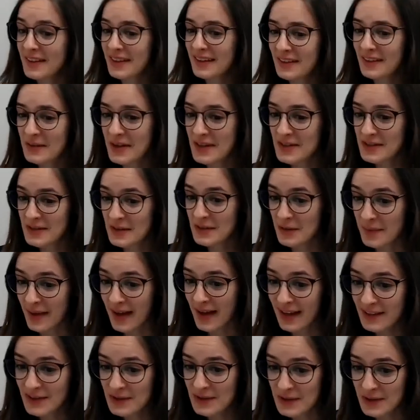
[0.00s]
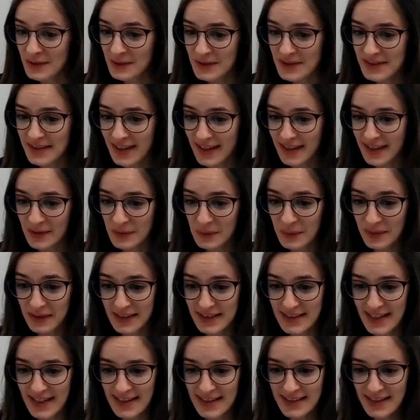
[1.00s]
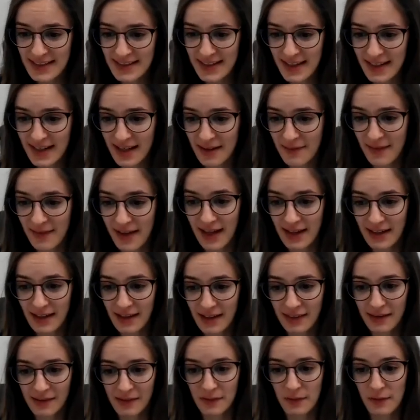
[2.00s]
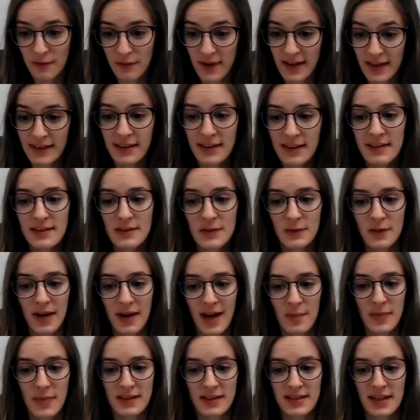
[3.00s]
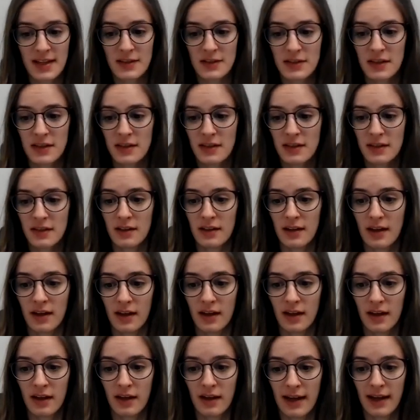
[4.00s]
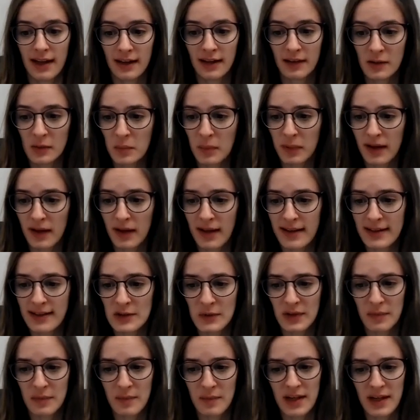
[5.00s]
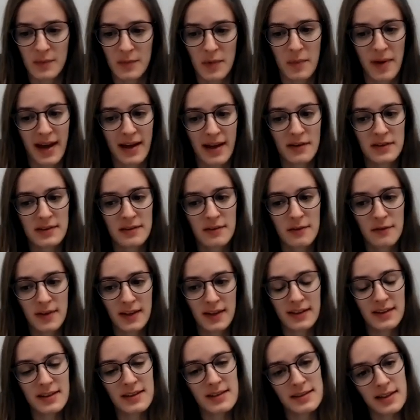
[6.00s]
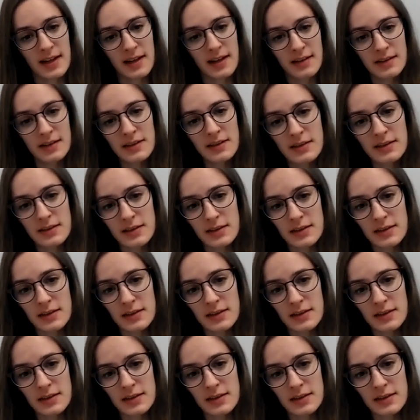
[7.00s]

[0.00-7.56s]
a question from Andrew saying, will the data set have anything on fitness for habitation and compliance with minimum housing fitness standard?